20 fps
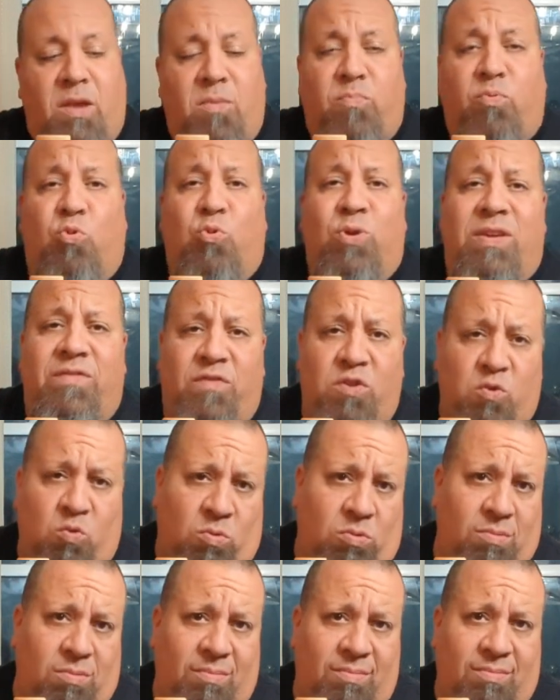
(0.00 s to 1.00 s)
preview
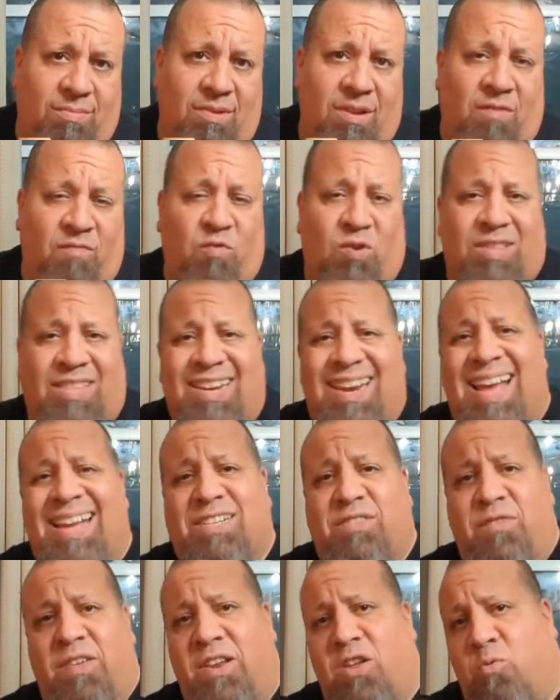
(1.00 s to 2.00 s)
of what the
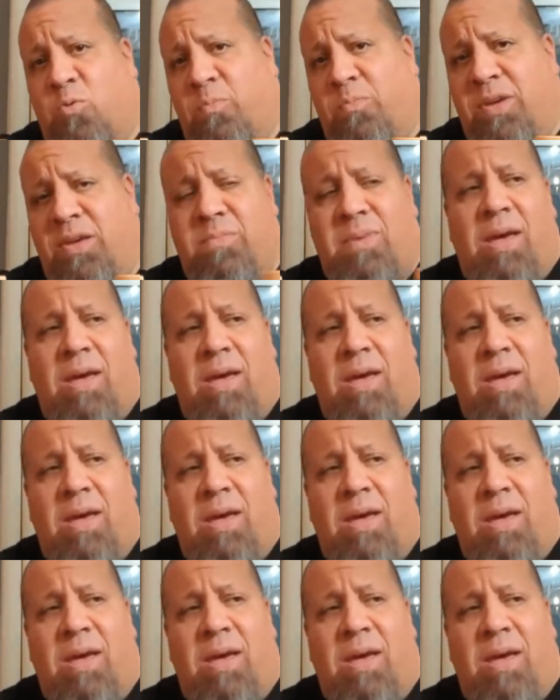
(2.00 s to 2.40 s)
next video will be.